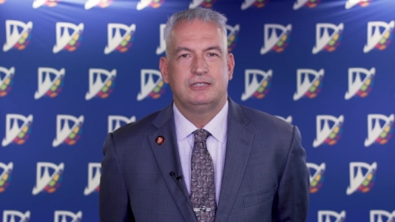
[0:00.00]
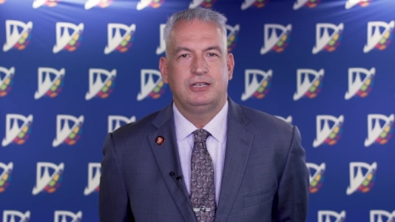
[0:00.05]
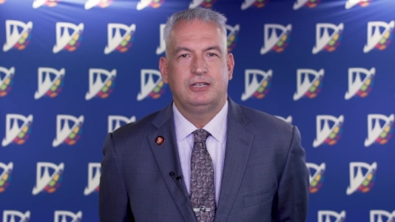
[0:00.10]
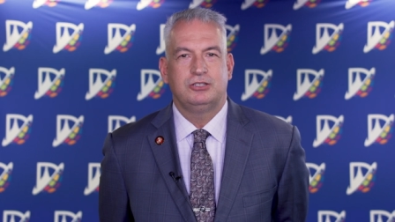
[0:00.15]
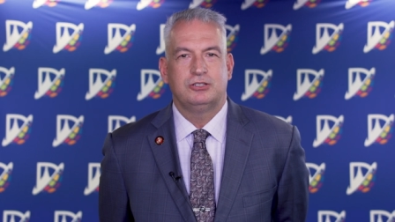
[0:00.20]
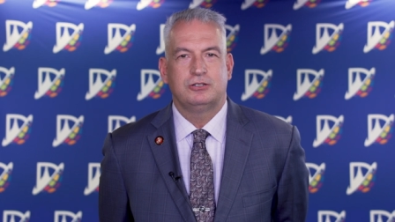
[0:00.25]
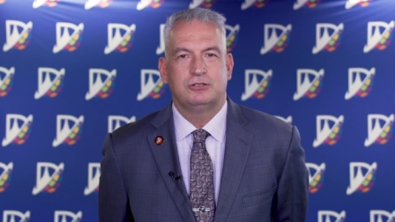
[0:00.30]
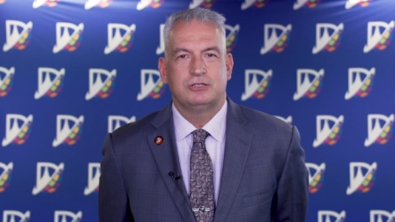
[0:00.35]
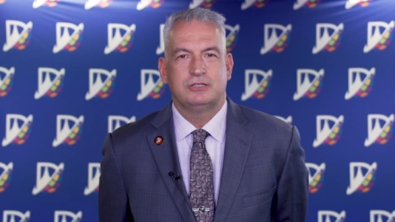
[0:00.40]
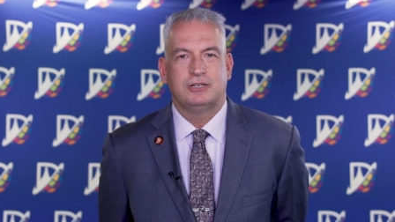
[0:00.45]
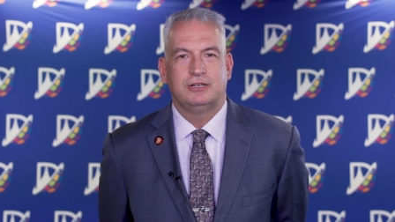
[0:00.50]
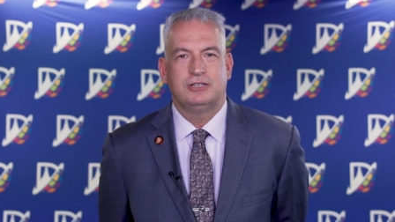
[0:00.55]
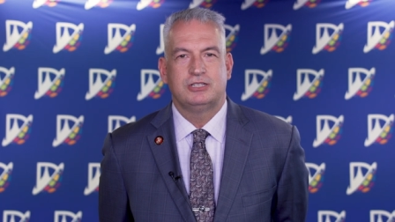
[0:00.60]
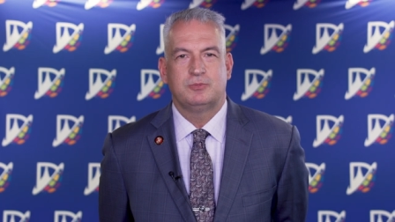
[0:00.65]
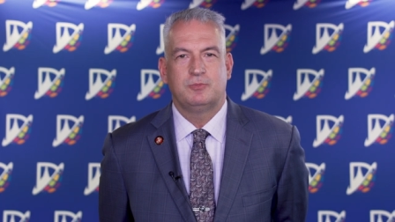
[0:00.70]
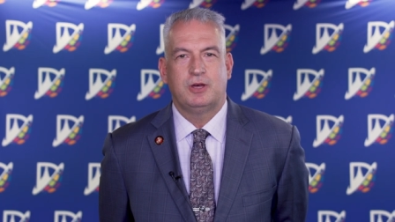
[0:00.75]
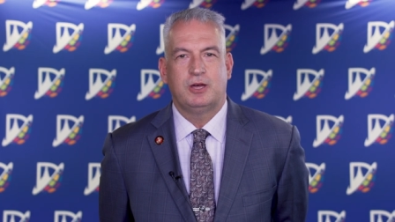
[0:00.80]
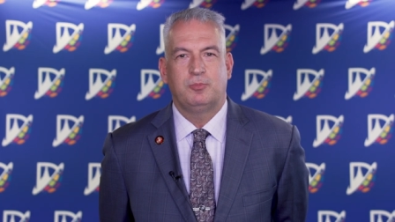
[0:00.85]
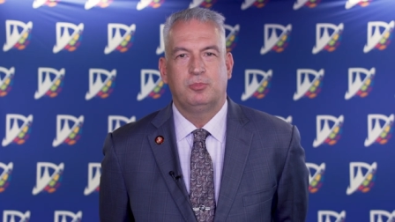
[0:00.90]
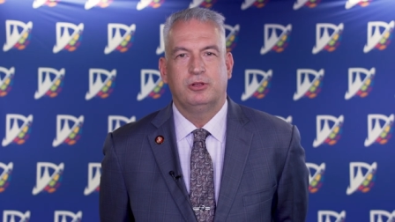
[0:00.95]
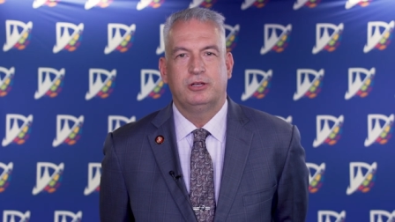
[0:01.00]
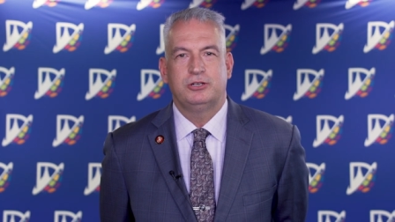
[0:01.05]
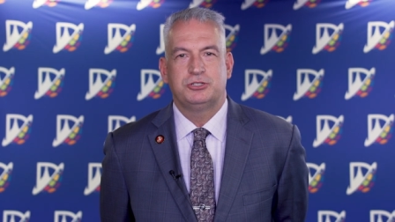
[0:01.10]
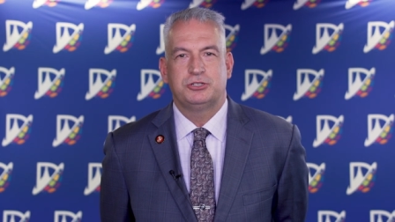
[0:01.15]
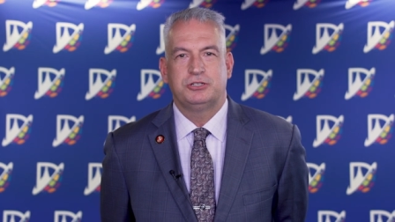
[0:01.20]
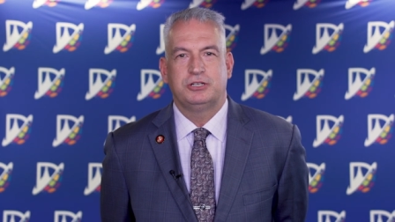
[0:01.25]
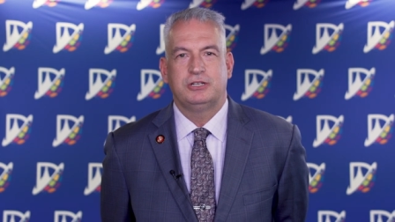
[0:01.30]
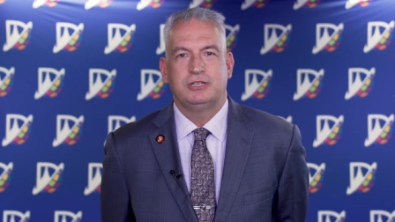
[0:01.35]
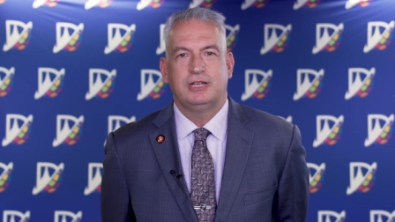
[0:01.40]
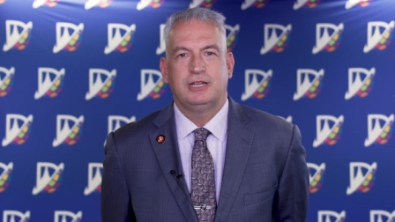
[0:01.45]
teachers and it's my pleasure
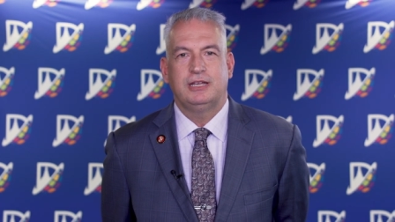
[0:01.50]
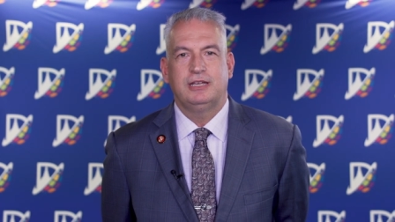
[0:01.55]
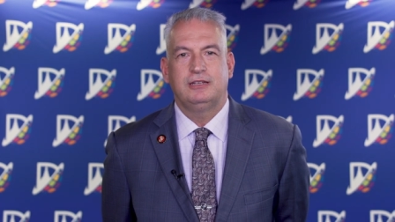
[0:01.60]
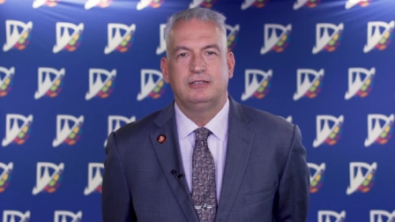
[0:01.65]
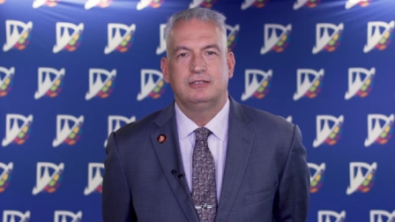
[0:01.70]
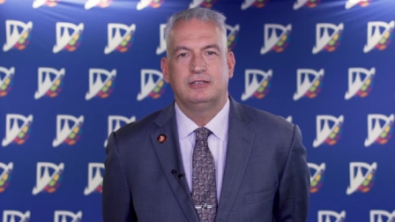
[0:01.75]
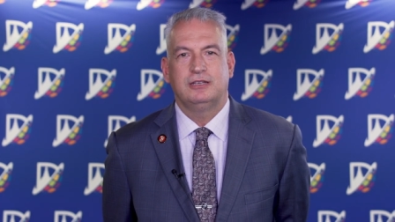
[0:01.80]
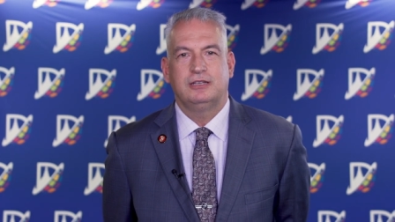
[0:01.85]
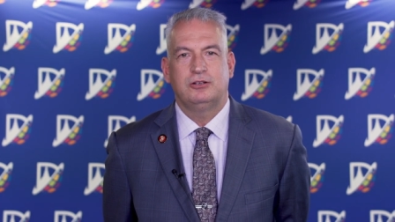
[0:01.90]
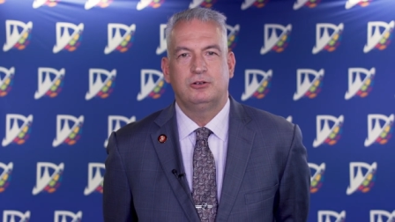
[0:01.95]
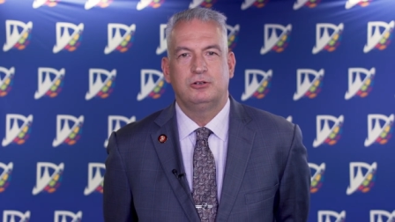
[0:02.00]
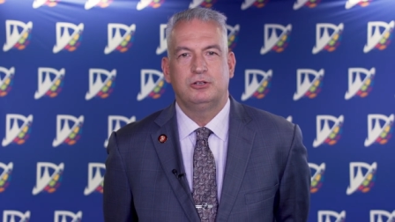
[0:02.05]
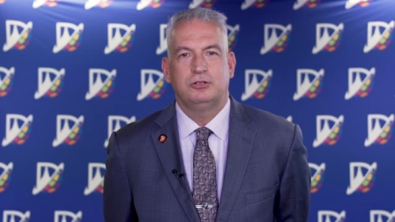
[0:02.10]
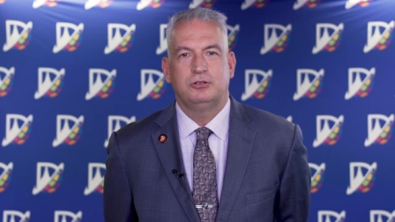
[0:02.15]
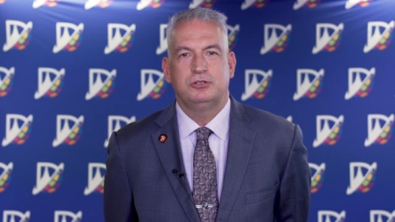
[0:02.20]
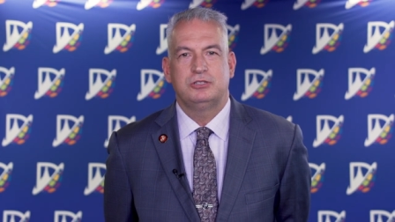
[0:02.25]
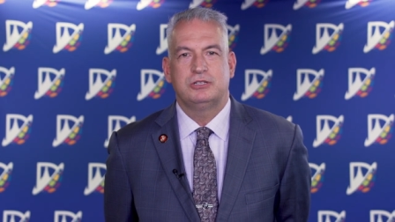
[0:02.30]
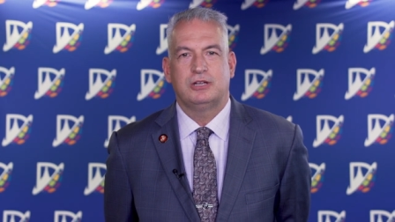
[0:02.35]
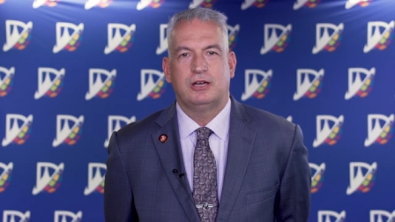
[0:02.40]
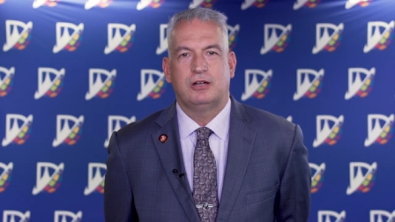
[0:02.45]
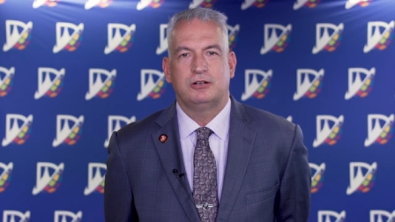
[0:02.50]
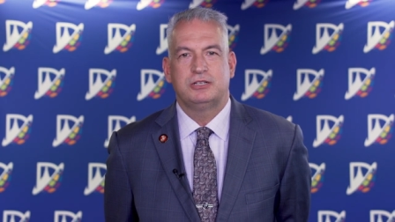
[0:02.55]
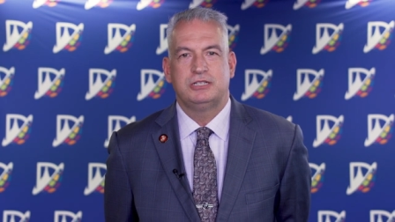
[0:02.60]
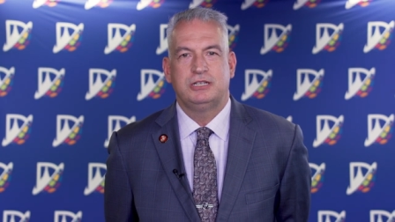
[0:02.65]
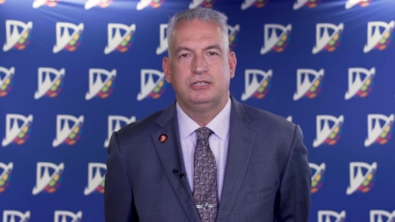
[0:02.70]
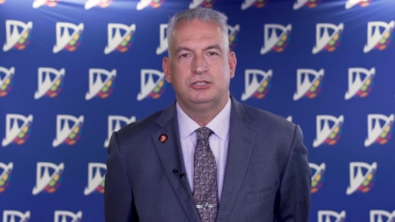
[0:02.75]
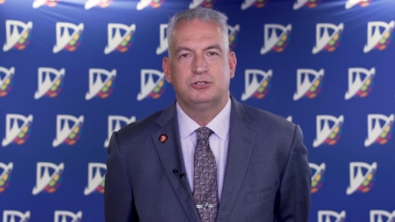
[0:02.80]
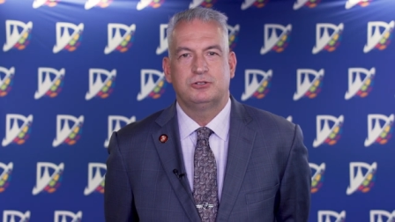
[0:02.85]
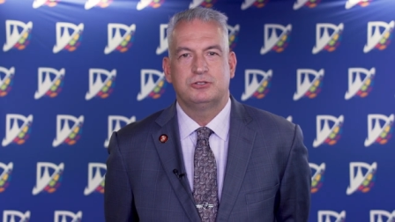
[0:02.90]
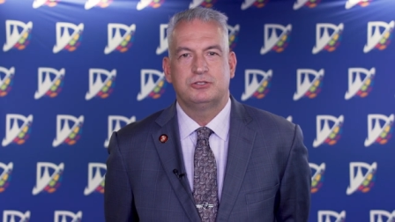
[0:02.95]
today to introduce our
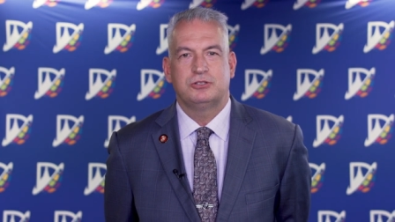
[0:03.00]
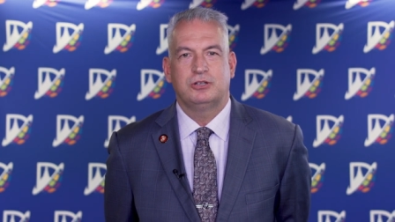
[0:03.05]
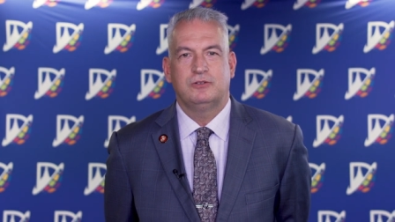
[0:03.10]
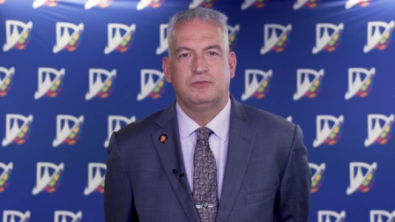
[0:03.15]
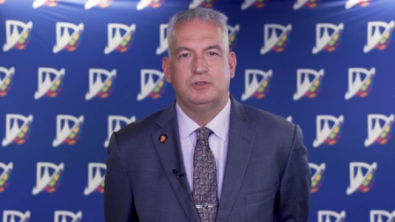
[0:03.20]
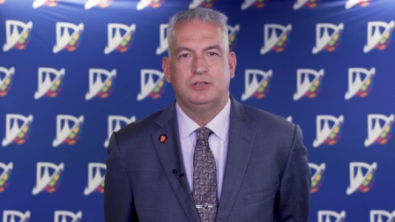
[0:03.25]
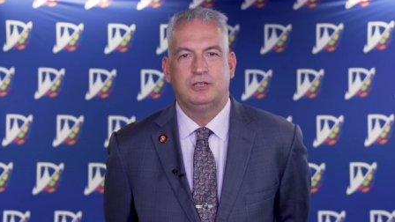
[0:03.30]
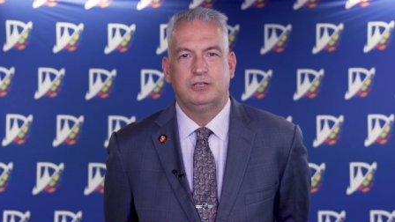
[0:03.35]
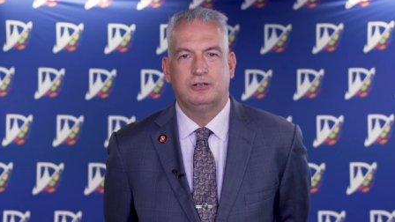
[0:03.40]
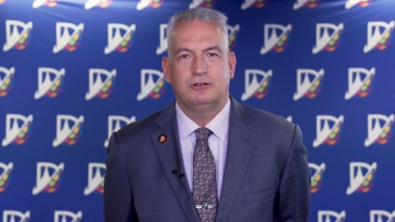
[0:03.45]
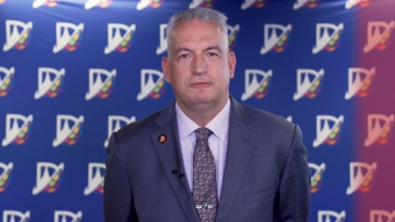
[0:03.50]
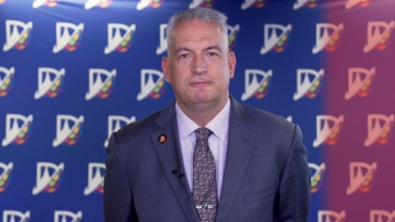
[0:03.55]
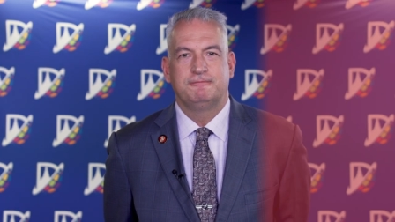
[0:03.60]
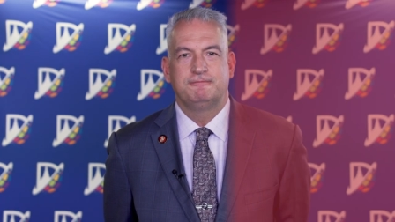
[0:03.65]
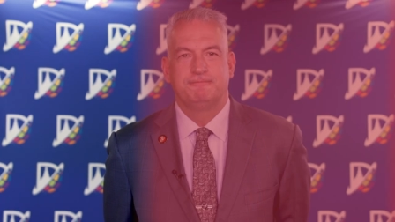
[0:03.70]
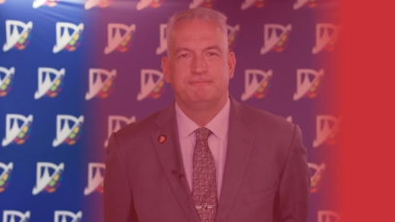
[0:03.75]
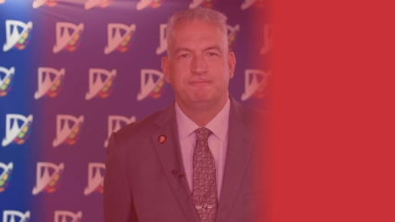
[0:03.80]
Teachers of the Year.